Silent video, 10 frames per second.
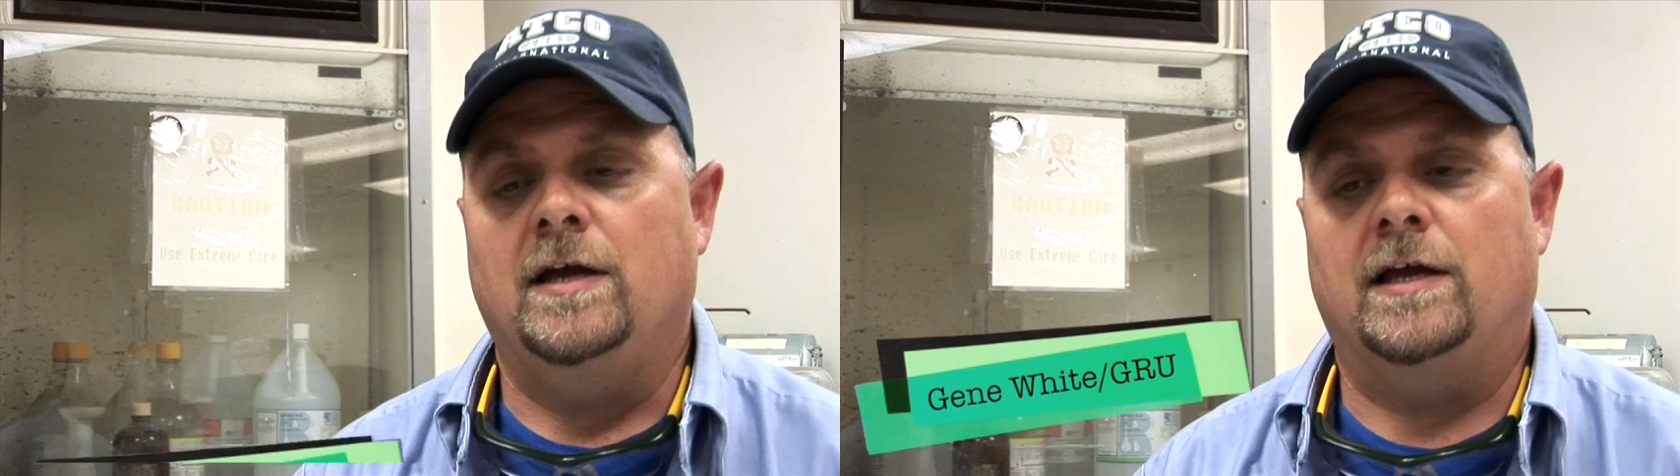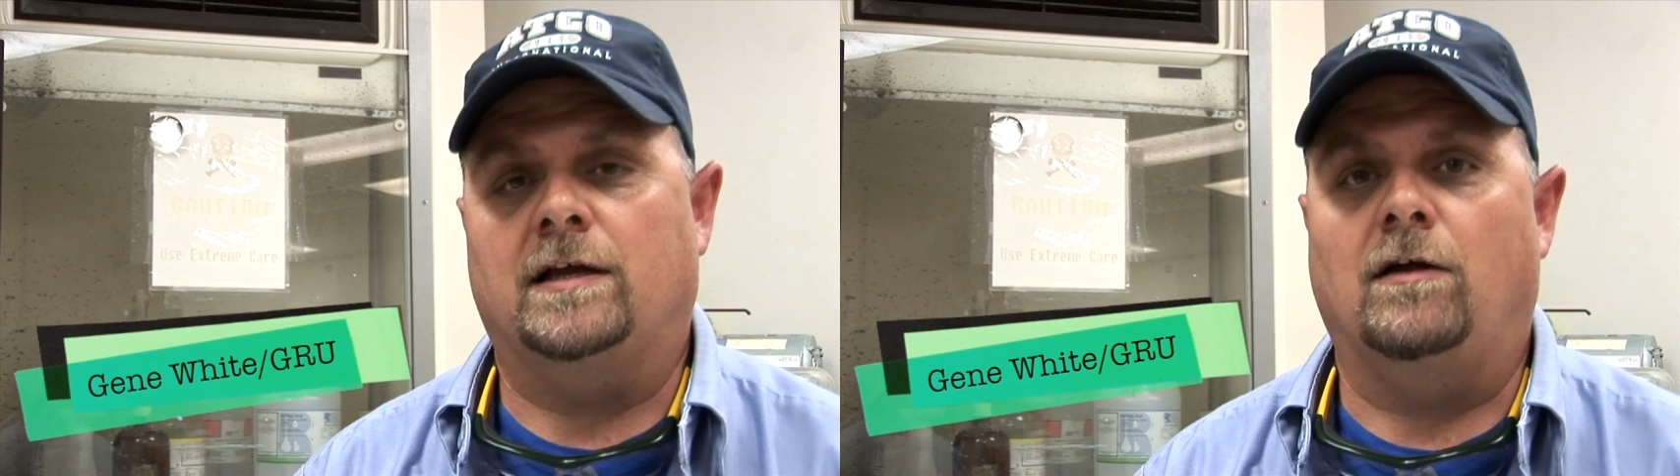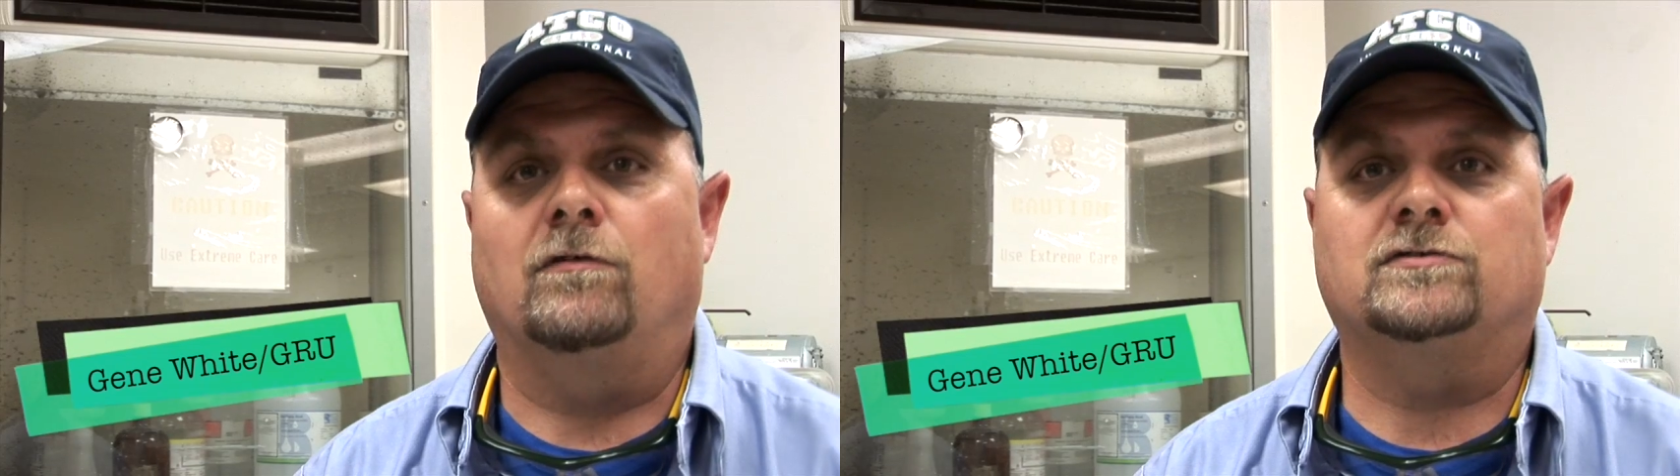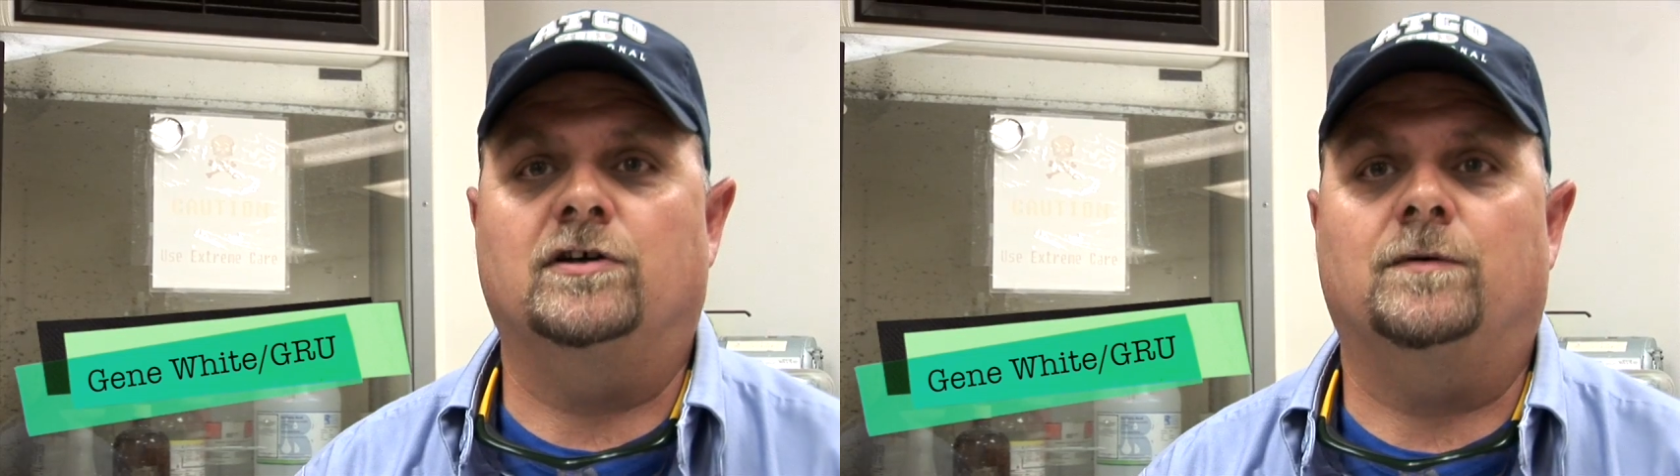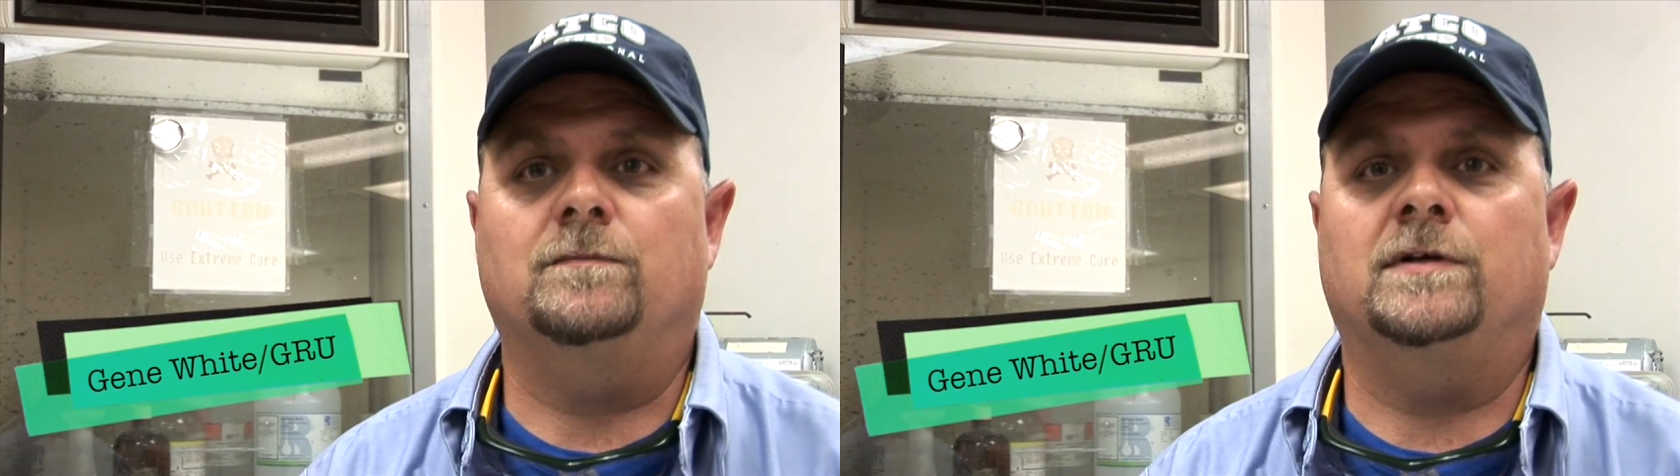It clogs
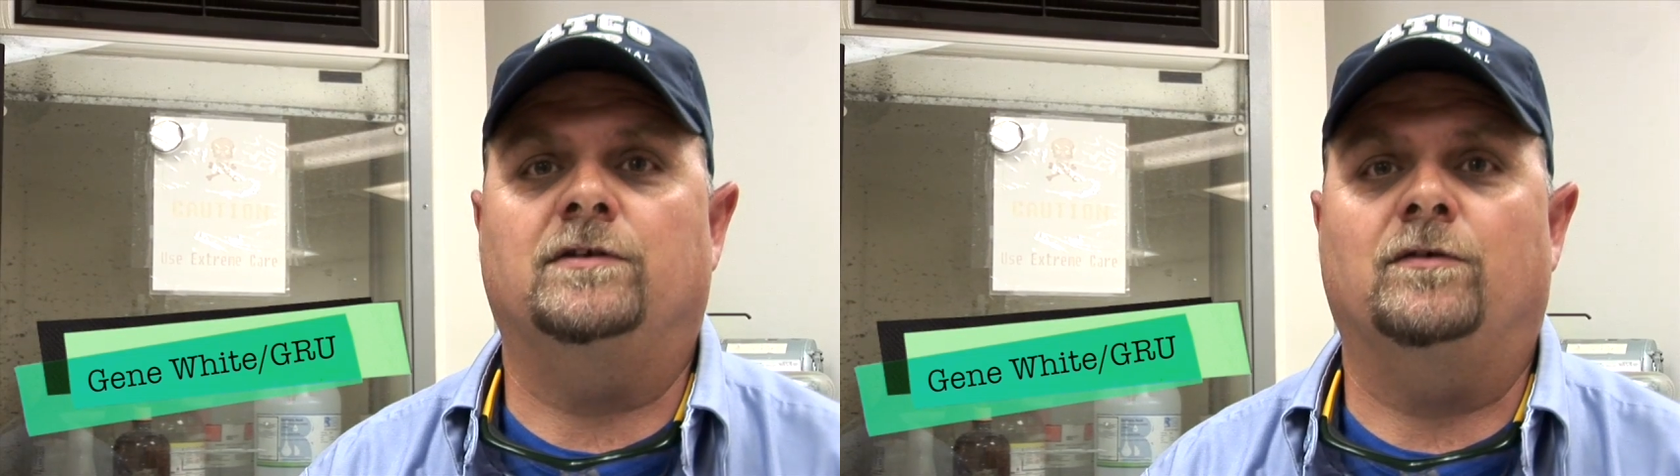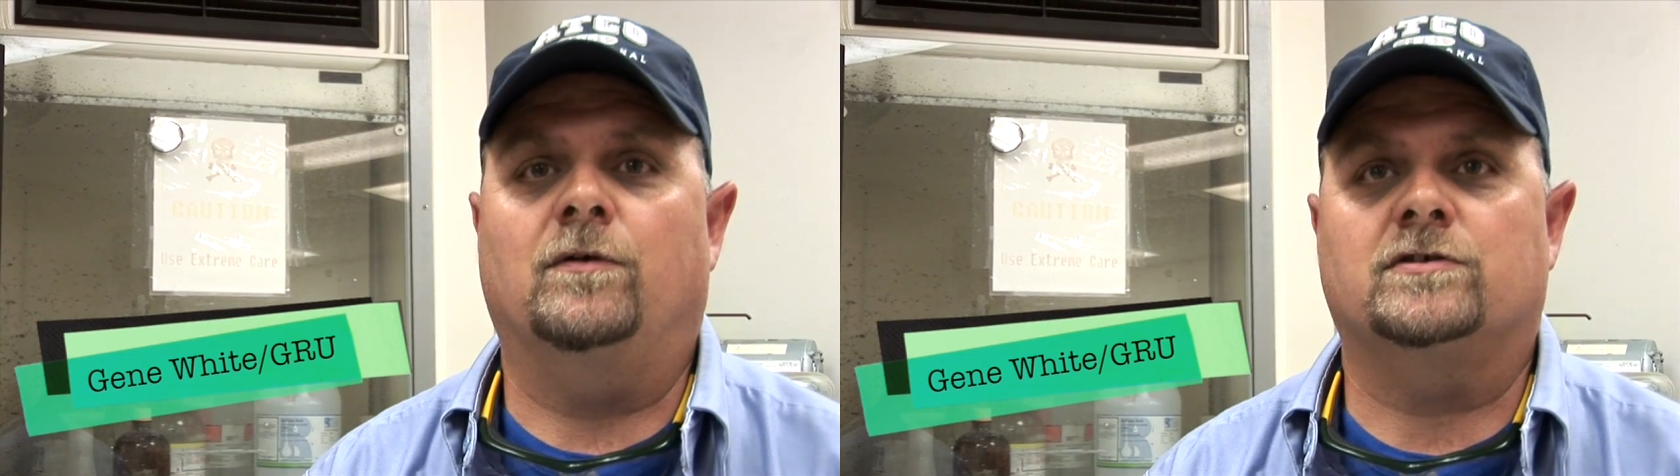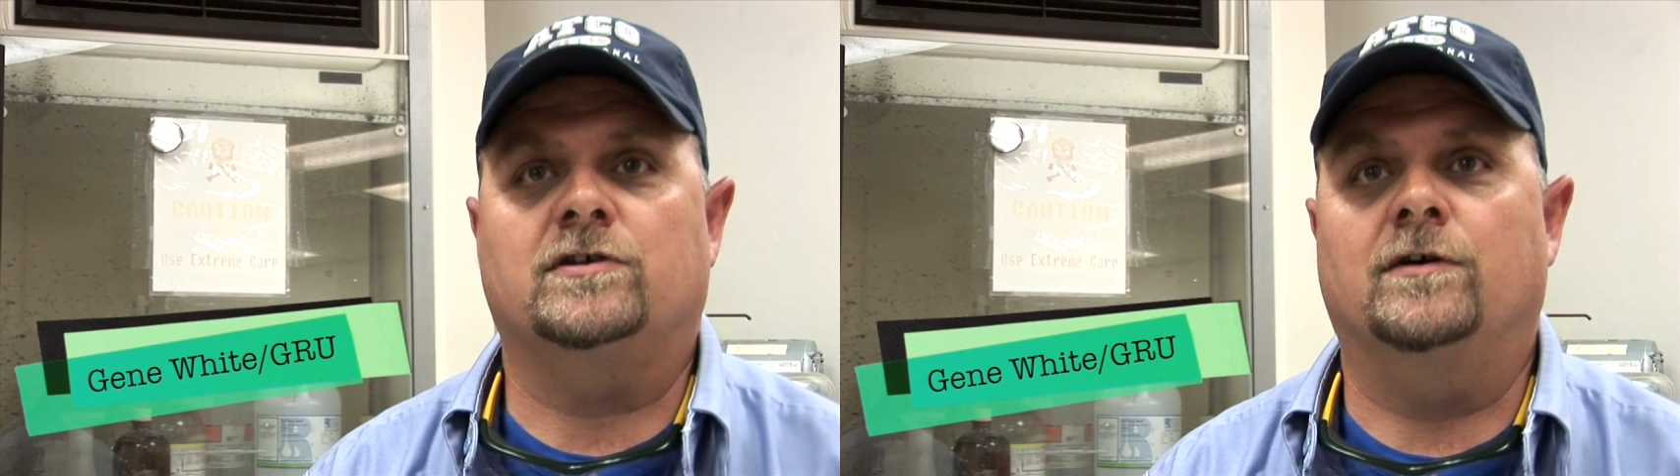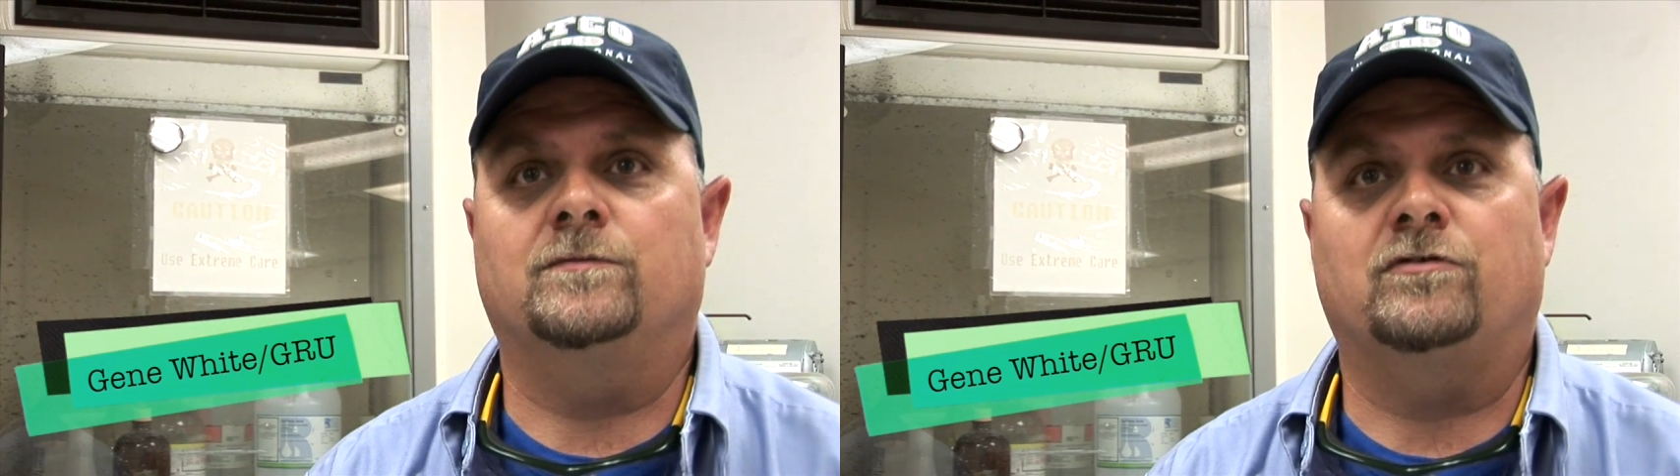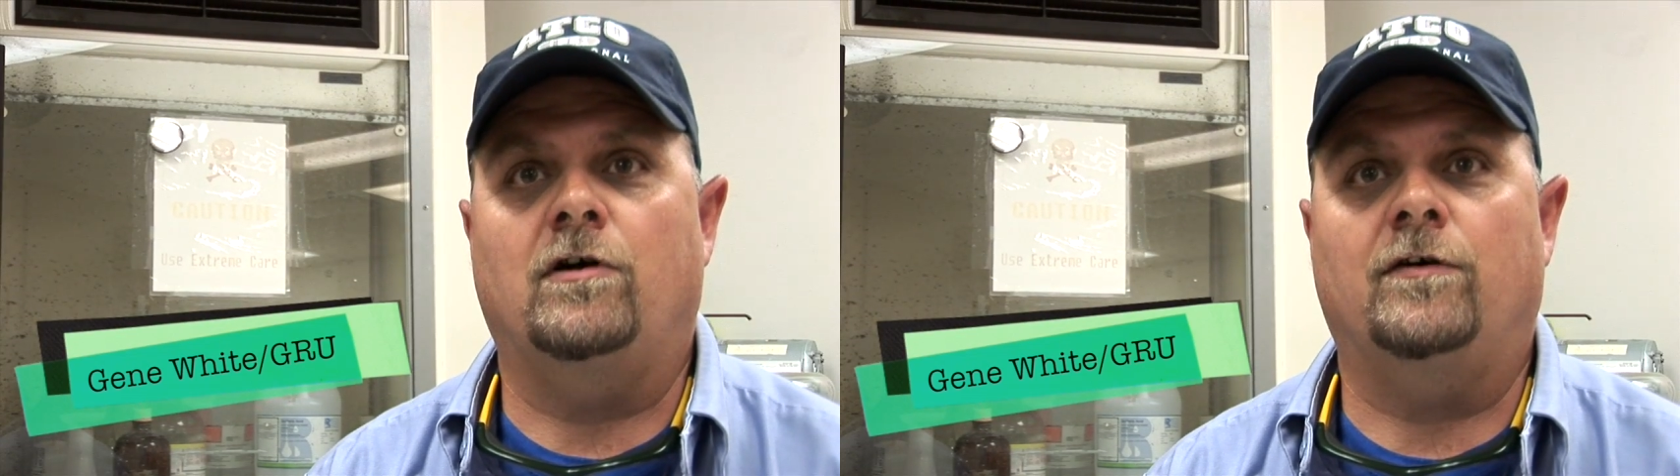up into our
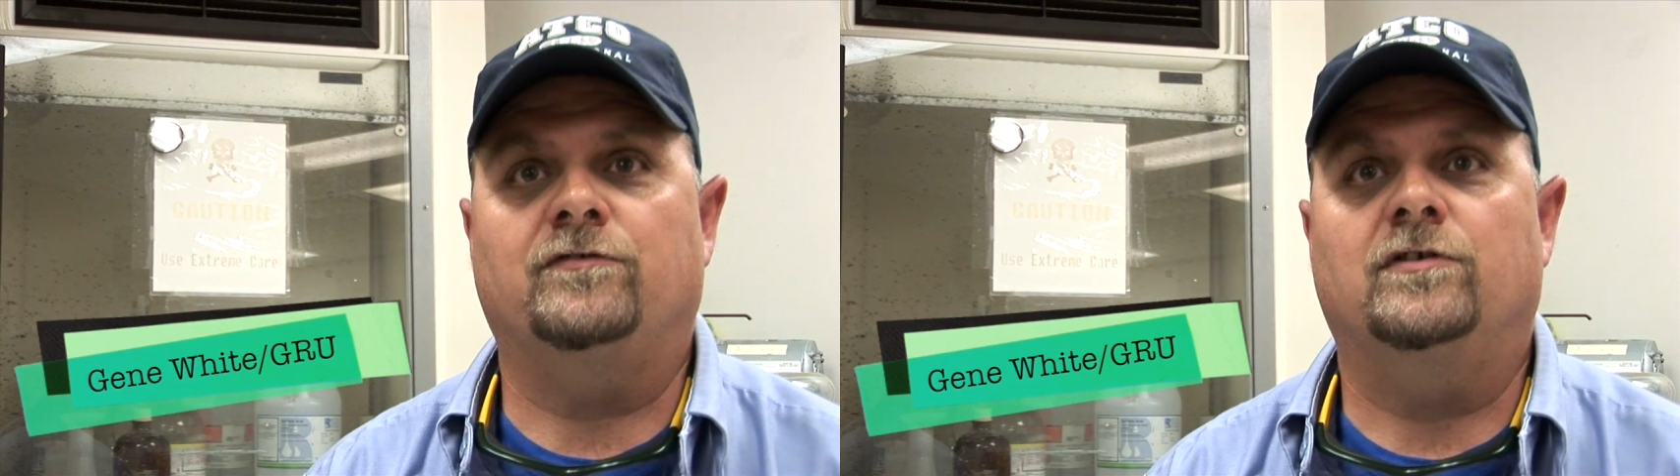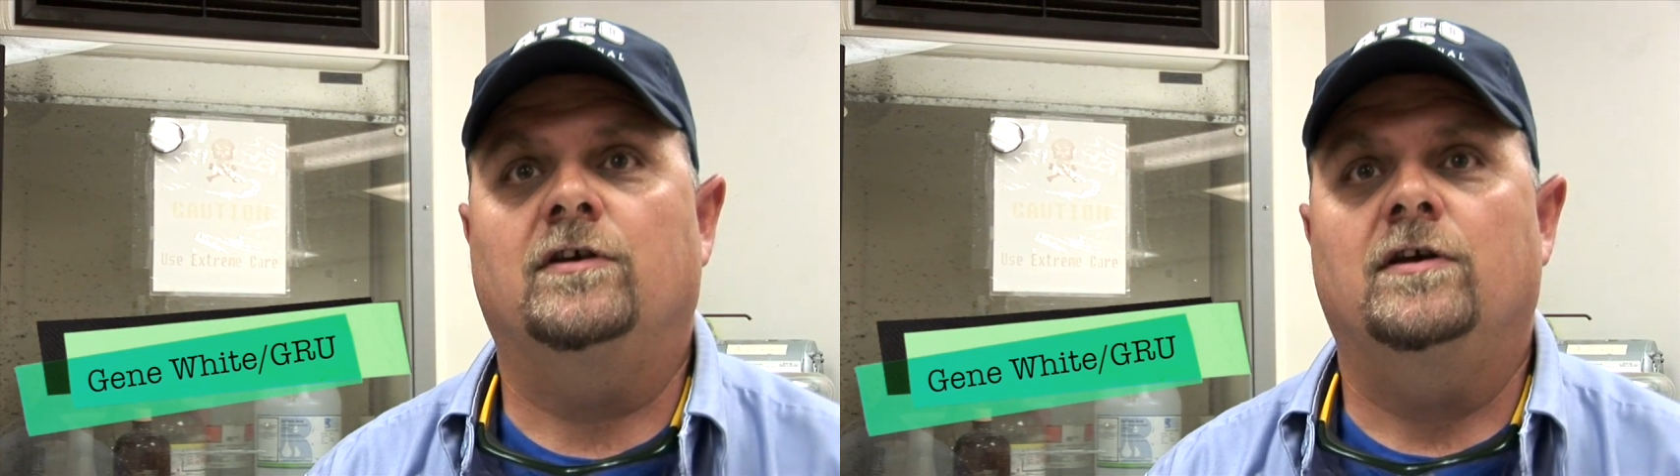scum troughs